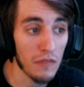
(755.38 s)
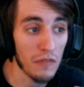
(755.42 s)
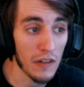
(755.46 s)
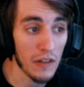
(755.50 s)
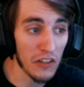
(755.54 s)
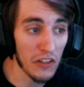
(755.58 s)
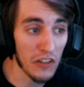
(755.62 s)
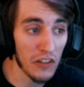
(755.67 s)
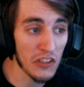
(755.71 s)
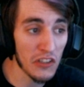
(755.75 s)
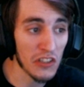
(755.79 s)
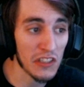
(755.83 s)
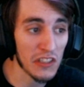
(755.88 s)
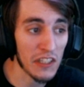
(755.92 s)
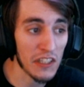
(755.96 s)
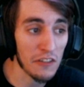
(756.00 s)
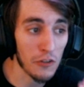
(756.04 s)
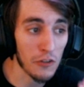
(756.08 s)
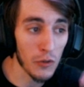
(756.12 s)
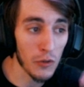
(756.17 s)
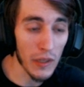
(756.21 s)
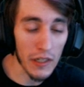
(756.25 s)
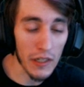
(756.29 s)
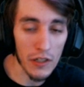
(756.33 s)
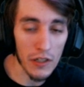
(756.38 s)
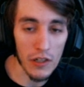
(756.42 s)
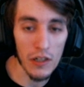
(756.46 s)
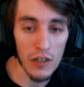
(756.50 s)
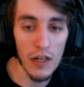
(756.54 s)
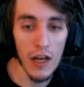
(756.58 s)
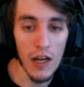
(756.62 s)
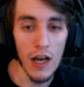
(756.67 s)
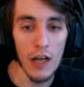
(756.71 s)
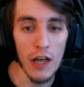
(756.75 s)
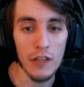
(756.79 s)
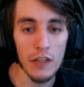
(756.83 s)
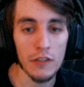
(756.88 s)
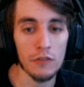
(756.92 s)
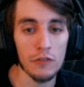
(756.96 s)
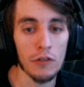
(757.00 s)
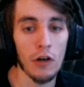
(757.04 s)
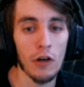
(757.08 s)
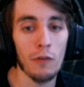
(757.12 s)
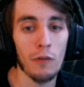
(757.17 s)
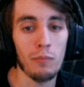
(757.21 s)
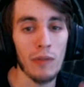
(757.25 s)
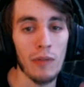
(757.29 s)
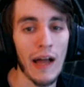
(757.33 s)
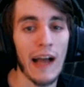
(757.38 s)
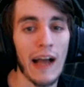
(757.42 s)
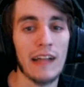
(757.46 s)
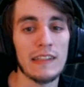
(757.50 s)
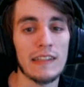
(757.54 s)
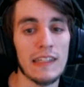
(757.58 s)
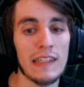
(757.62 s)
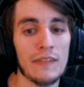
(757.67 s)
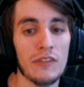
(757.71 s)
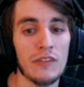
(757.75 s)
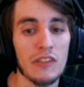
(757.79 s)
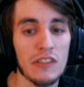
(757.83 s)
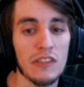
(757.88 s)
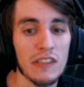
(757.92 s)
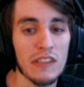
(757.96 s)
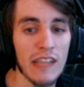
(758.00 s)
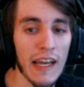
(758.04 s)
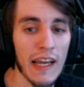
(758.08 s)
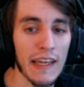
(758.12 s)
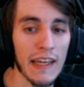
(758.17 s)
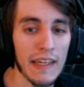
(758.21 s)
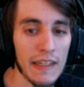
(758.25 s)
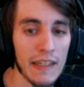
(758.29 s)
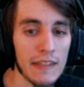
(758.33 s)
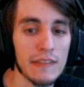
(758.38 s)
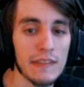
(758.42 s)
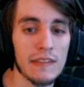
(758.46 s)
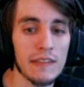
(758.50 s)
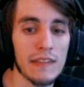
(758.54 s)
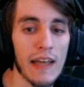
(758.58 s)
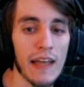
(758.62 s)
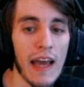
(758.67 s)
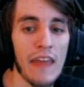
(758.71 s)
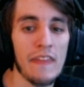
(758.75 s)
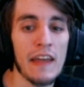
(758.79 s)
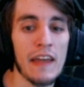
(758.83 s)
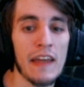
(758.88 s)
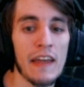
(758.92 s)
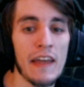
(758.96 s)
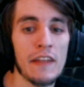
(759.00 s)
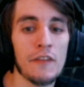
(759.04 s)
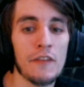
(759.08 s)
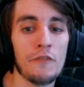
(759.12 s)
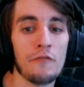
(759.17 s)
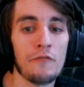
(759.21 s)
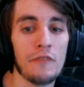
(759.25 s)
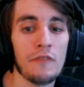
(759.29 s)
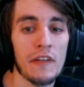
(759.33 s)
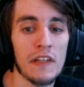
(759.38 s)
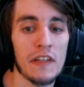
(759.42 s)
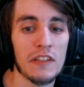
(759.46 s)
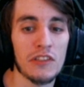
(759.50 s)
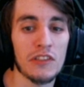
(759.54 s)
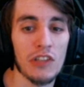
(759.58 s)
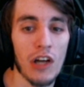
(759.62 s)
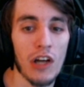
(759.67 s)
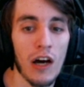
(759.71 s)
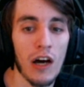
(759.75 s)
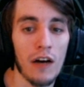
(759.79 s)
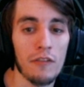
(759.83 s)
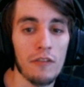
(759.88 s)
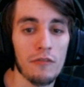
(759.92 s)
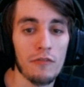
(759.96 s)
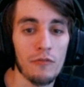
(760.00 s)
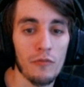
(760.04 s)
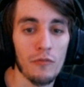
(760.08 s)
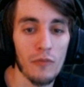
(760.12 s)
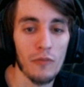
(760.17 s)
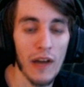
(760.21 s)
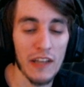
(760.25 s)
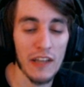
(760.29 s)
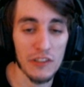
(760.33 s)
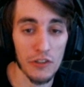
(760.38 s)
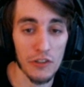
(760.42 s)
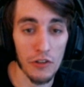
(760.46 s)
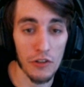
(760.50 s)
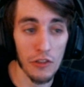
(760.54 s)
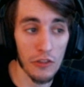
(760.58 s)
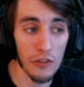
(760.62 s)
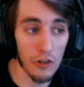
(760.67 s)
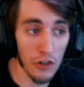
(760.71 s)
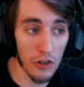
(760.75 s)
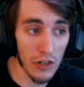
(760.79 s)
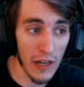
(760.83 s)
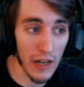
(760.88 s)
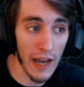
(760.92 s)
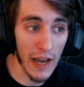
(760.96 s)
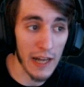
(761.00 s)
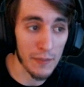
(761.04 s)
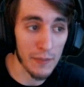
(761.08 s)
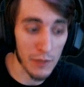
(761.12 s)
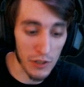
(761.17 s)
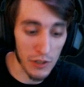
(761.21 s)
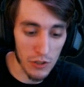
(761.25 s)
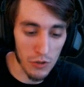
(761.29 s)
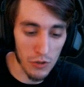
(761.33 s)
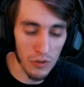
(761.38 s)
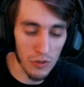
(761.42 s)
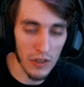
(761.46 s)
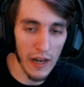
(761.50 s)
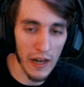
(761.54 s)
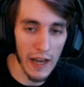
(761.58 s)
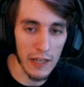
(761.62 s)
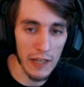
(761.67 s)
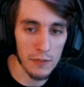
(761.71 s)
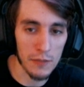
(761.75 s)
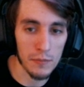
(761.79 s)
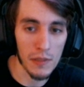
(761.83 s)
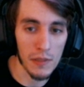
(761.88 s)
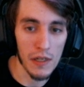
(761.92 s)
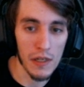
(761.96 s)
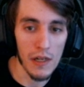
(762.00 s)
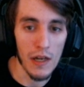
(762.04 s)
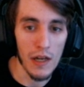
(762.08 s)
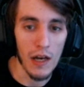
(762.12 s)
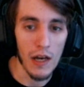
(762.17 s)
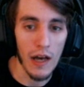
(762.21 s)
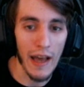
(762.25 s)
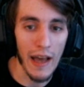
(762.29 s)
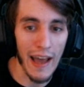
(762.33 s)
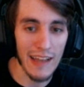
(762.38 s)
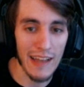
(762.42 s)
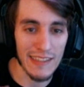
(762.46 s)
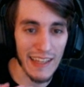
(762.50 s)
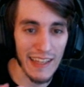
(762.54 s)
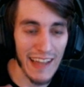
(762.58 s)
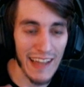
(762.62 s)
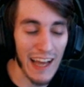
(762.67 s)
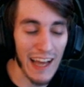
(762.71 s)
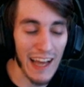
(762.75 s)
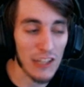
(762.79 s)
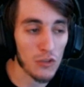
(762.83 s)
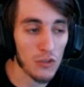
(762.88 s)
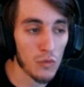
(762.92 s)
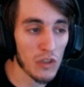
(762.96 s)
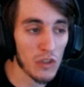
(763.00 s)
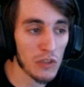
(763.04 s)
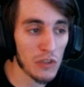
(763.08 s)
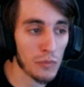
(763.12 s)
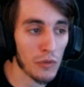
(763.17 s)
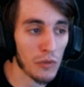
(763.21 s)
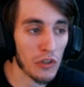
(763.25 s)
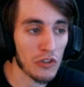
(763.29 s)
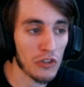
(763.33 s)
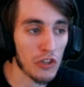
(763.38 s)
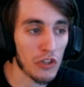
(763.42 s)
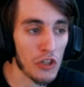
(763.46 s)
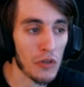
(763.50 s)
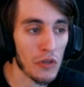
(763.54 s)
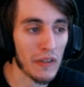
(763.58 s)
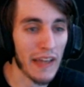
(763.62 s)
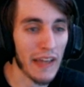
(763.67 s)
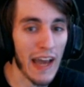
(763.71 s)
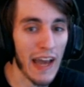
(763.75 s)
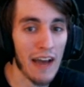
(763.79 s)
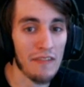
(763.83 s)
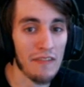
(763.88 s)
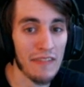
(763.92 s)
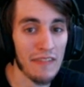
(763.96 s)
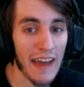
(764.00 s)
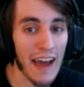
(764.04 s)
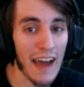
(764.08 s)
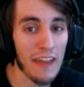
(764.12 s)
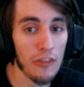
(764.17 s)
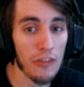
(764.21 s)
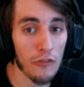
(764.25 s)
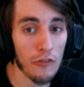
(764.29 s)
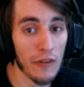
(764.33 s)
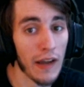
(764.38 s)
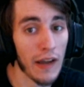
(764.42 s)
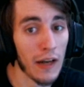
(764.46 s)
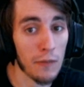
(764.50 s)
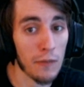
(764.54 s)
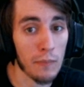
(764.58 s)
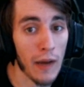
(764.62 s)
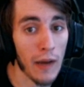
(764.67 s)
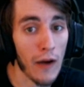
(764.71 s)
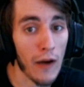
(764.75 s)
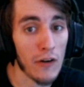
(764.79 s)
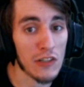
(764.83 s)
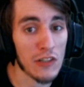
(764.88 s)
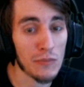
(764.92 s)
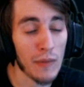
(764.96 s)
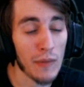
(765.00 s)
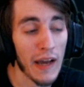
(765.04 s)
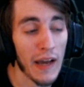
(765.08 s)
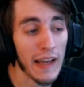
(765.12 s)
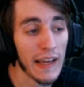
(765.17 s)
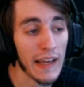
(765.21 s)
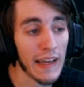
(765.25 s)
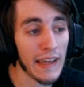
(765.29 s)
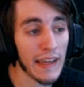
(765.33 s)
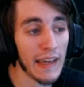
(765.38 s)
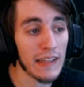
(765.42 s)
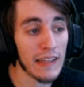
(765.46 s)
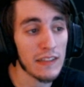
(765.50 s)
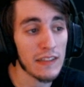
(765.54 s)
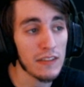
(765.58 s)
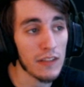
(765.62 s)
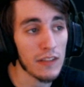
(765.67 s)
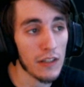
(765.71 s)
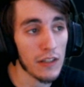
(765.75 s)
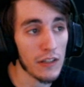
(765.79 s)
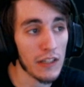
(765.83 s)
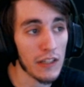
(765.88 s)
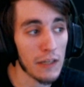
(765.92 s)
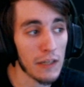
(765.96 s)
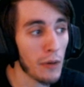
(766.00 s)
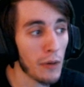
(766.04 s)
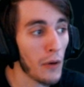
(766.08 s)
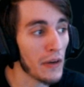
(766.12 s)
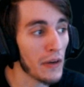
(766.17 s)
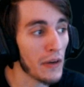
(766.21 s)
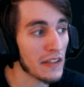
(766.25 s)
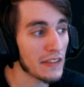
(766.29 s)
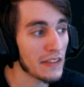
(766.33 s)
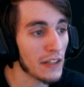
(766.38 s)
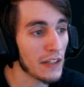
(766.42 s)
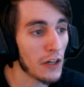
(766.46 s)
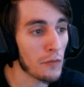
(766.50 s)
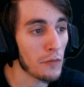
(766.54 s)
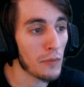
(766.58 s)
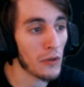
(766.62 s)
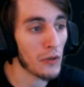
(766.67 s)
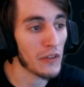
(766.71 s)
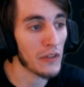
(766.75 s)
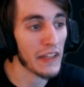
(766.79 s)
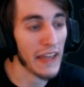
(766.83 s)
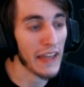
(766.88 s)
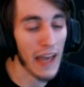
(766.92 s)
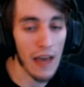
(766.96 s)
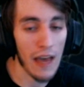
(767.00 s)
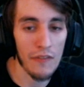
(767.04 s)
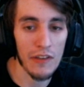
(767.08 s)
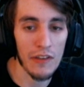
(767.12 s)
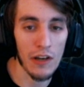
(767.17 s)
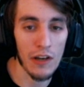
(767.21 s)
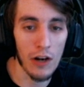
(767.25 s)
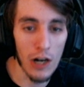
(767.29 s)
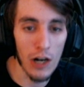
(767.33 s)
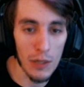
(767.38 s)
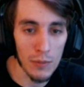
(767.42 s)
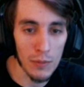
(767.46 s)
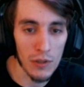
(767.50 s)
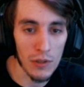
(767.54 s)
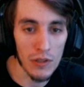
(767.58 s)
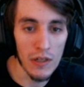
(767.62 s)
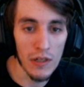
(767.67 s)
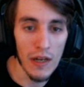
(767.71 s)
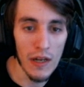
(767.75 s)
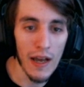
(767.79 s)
efficiently quicker, you go Black Cleaver second, and then you finish off as your third item, your core item, as a Last Whisper, so you can have that 3-item power spike against the opponents that are building heavy armor.